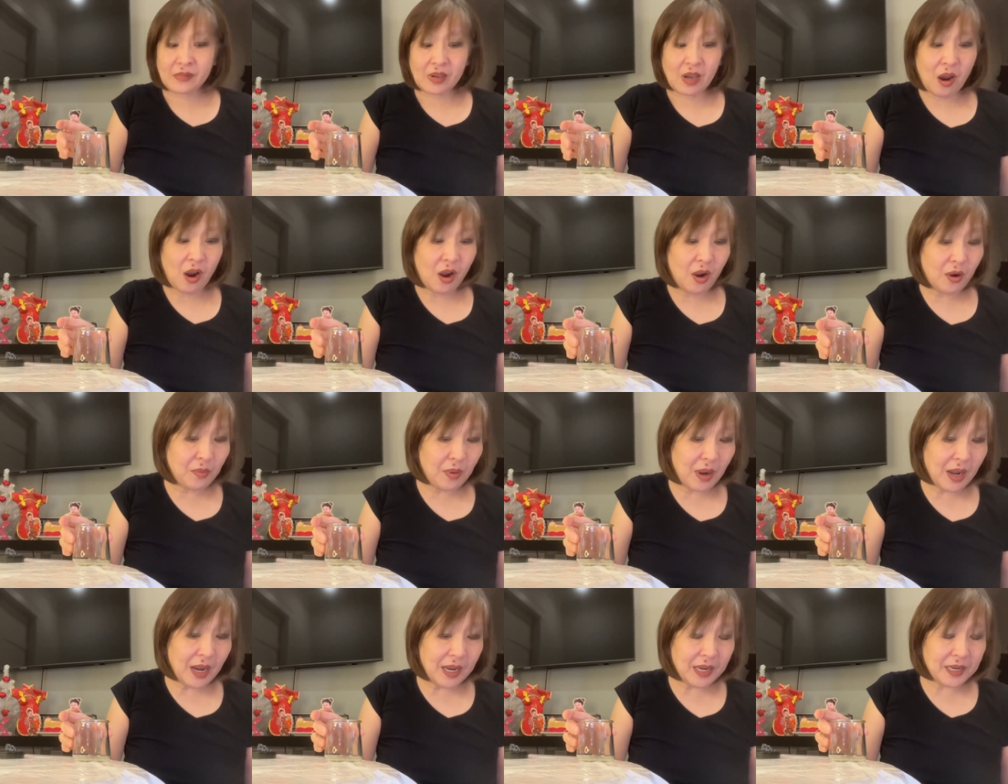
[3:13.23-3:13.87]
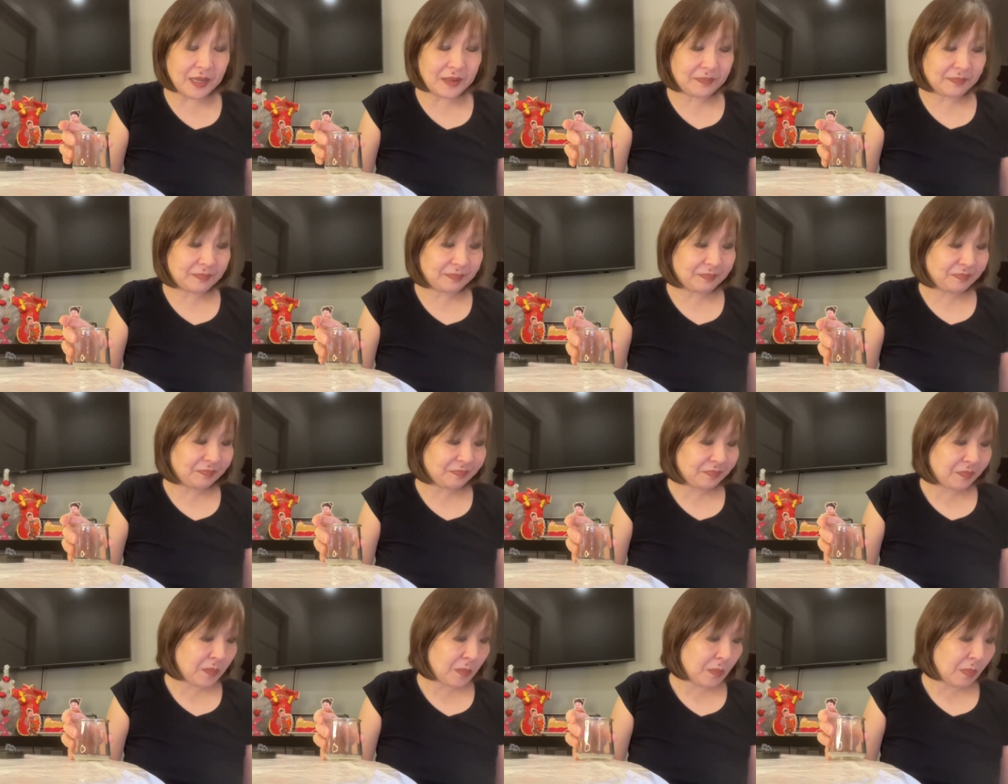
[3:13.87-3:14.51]
All right,
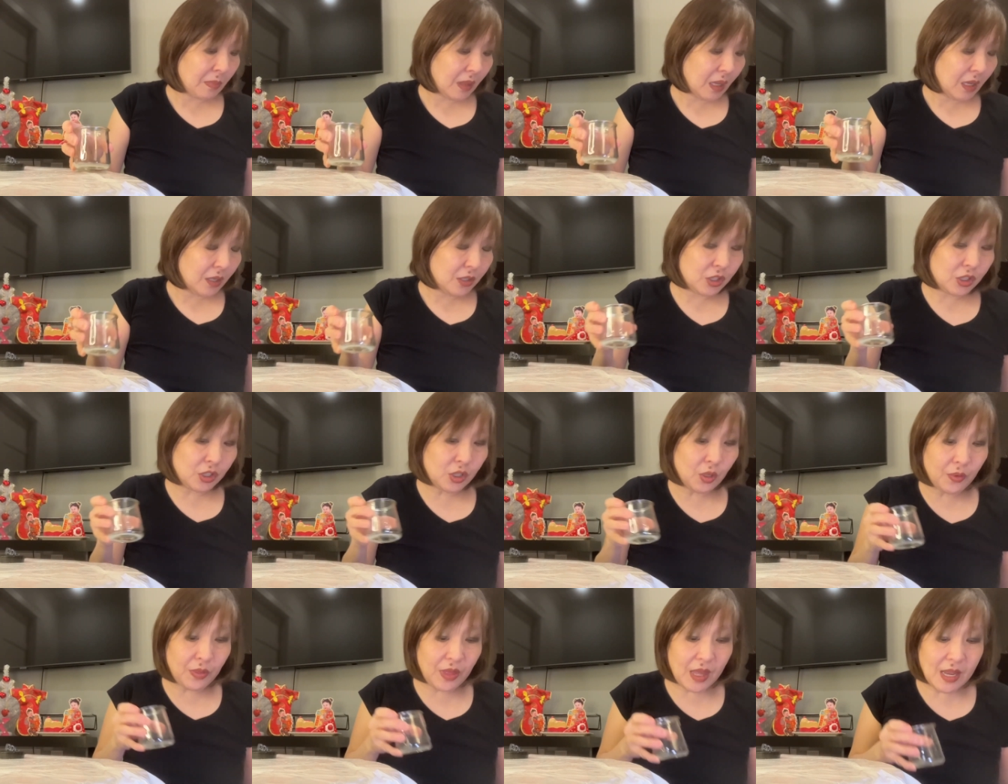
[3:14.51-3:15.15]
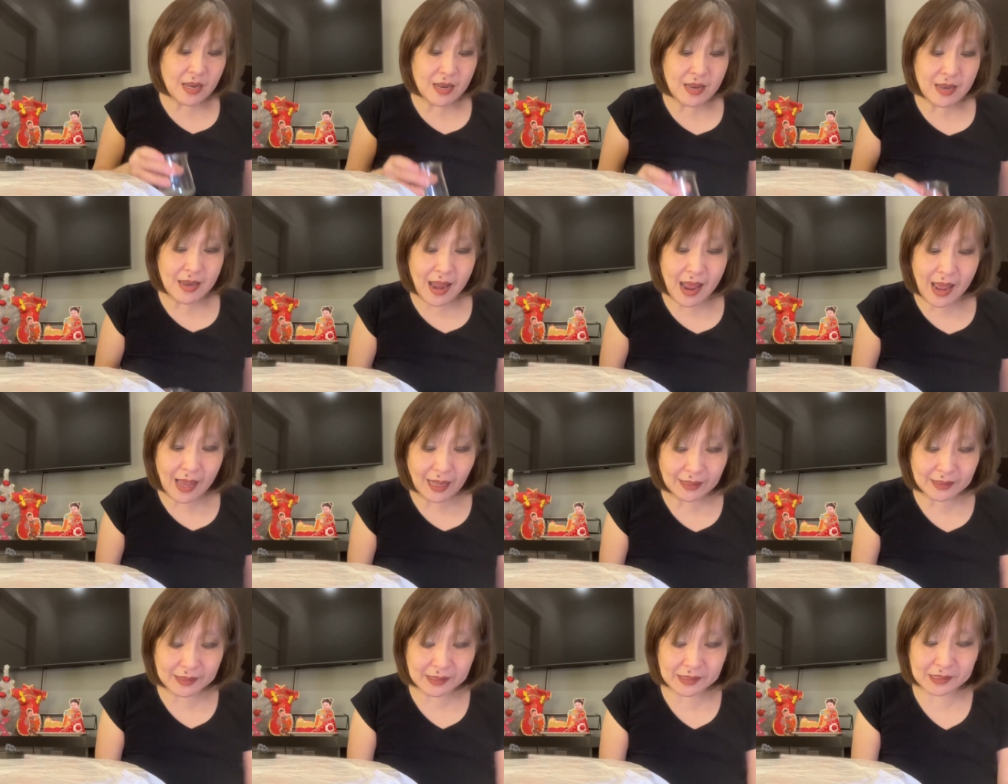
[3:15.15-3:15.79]
so the
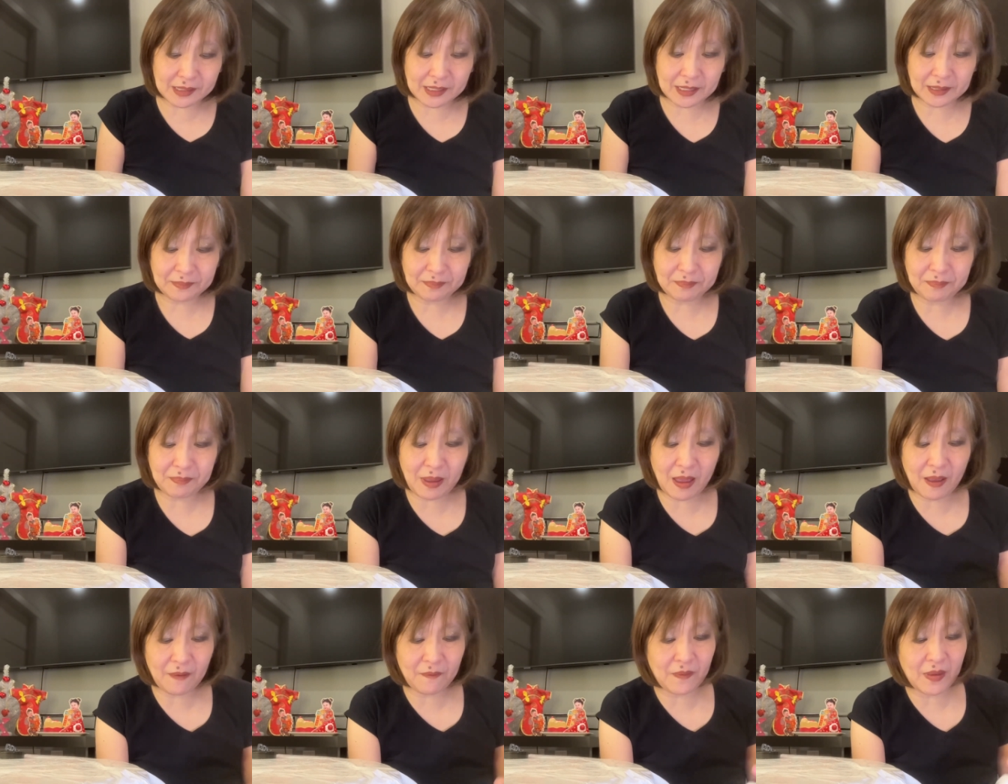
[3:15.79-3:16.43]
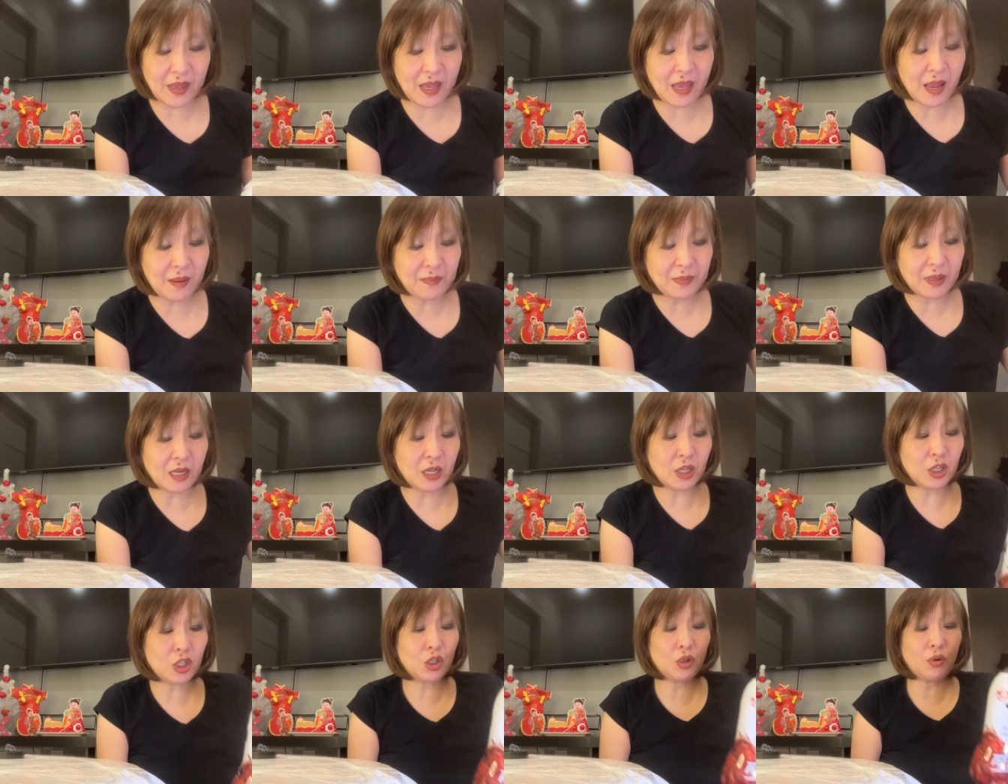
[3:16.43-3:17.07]
next bevy I'm
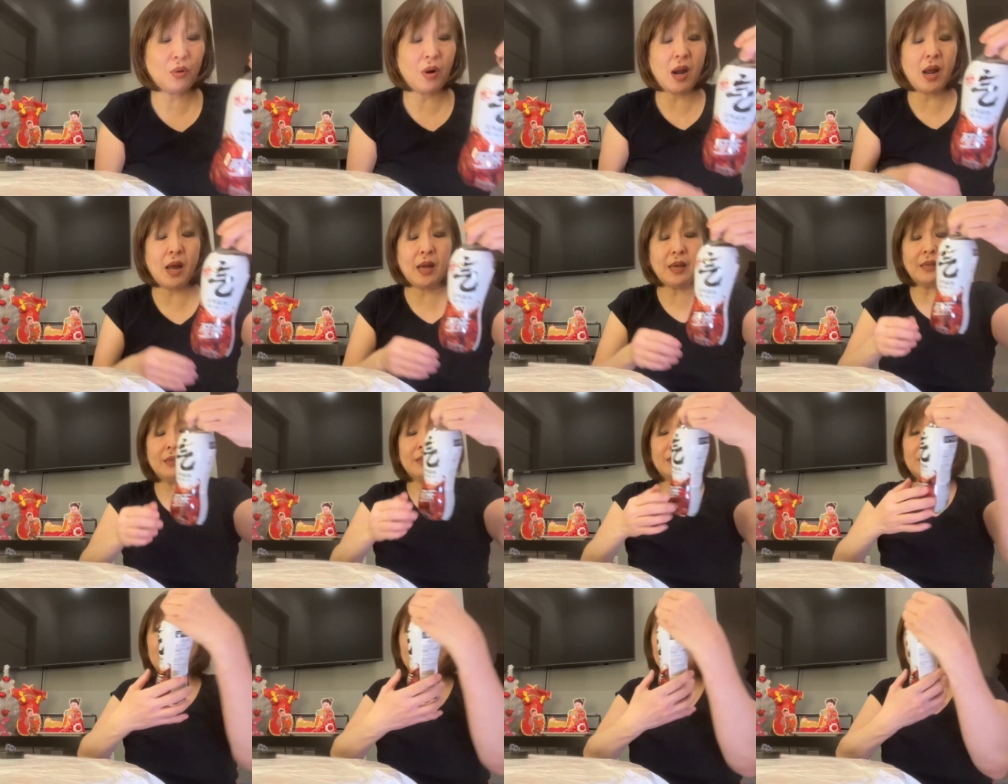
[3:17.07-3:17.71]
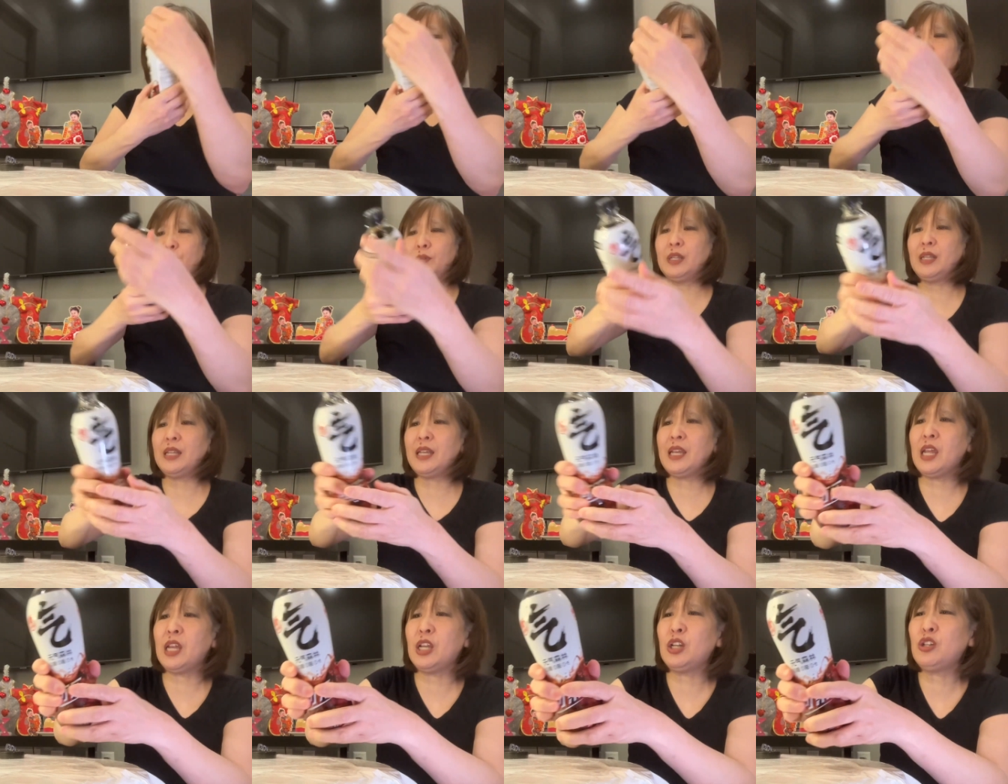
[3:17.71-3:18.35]
gonna try is this
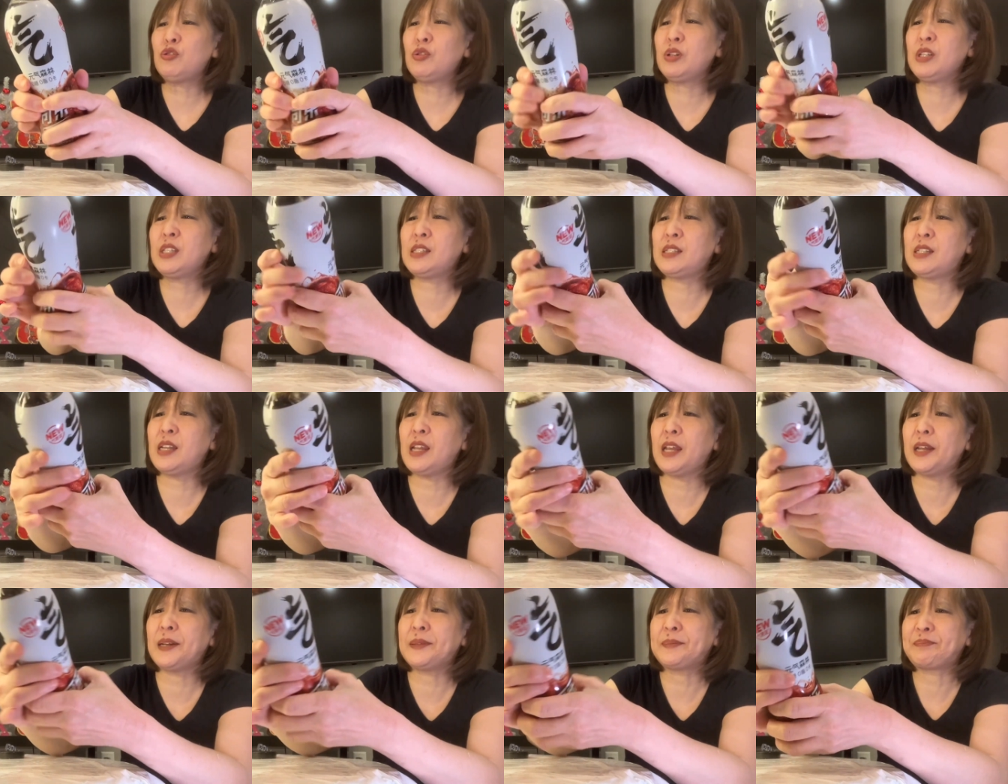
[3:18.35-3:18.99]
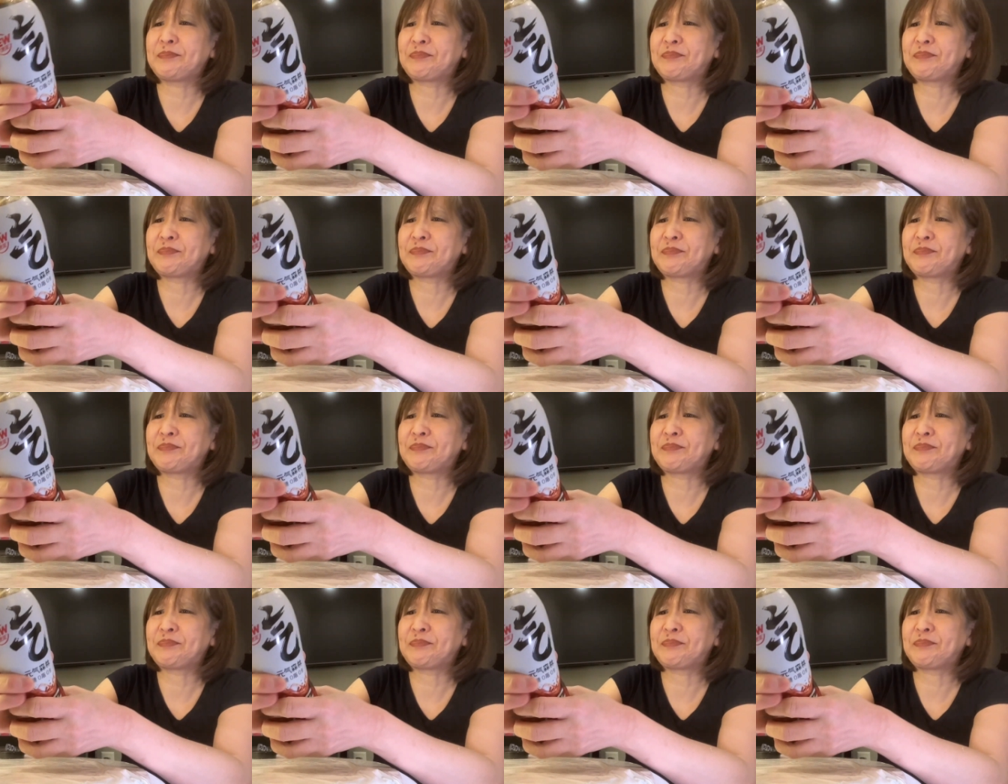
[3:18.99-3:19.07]
really interesting